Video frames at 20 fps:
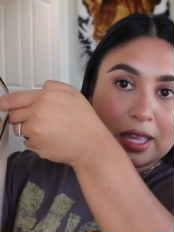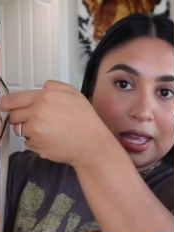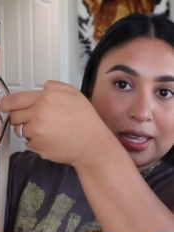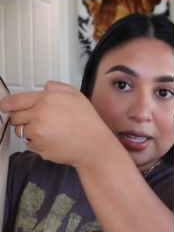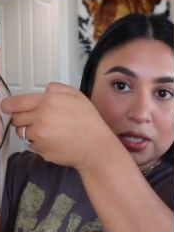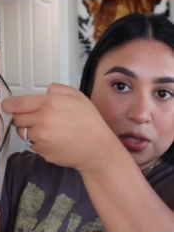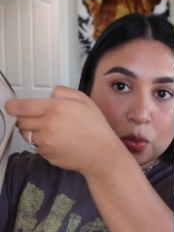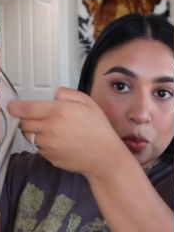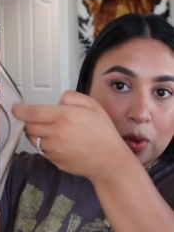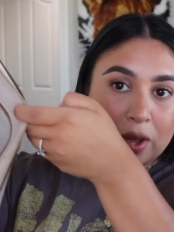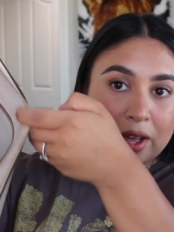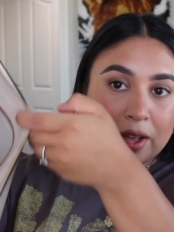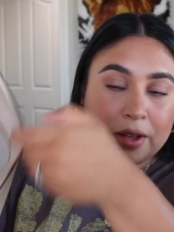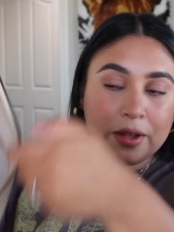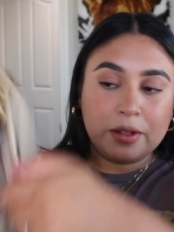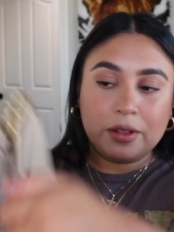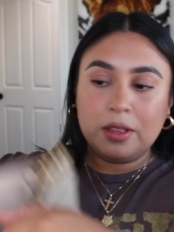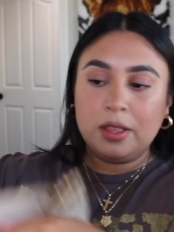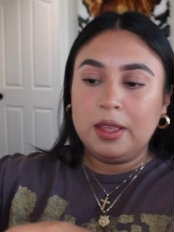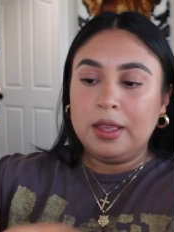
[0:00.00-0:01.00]
as
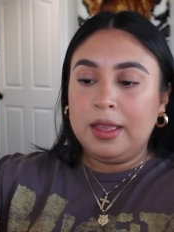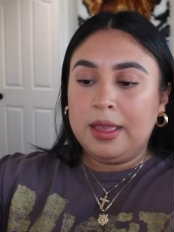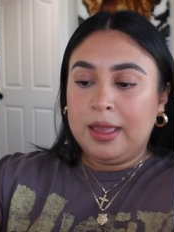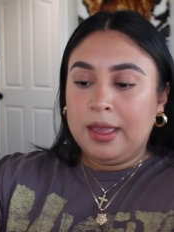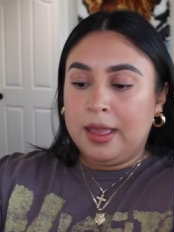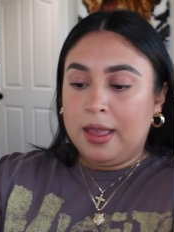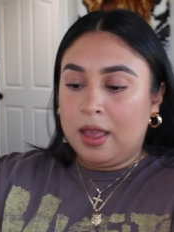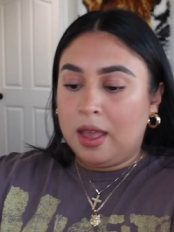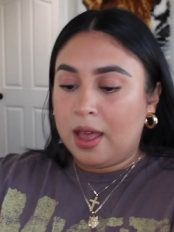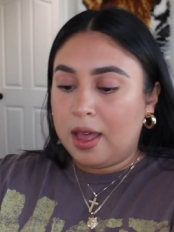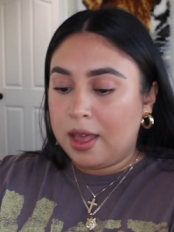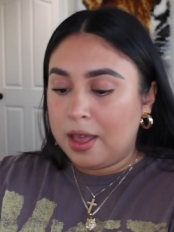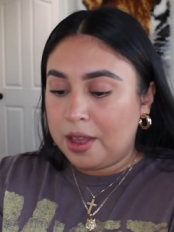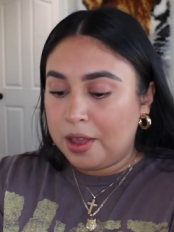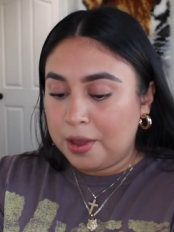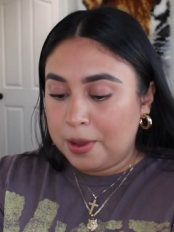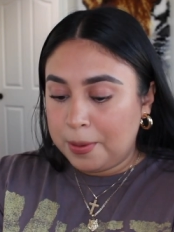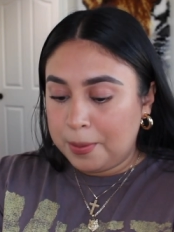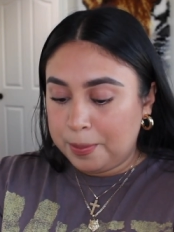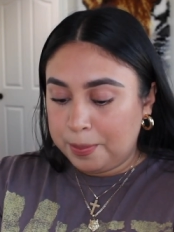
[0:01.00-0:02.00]
well.
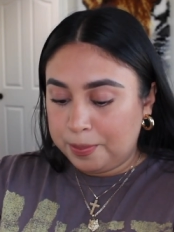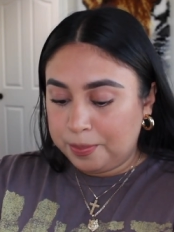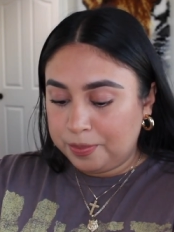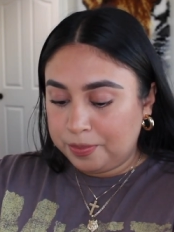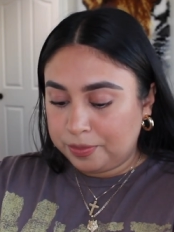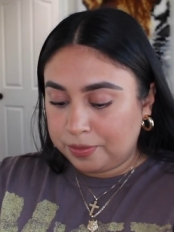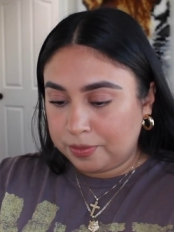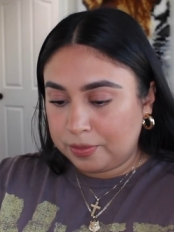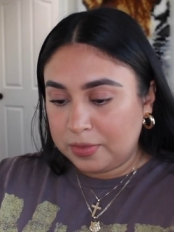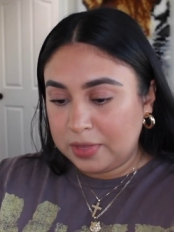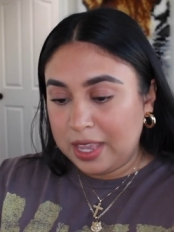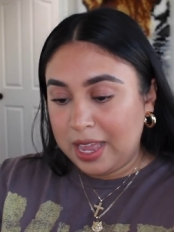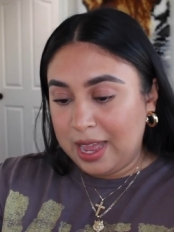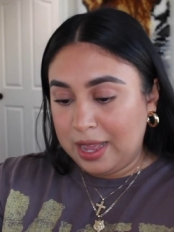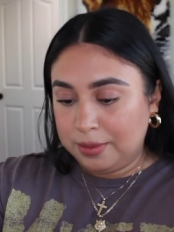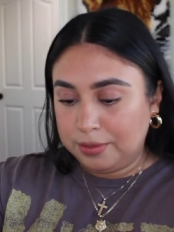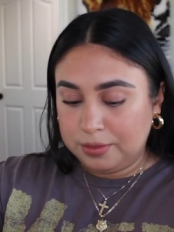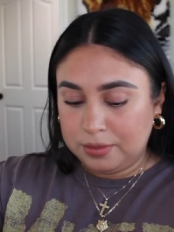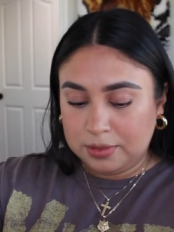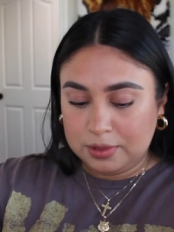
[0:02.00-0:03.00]
Um,
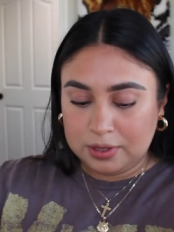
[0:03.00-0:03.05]
yeah,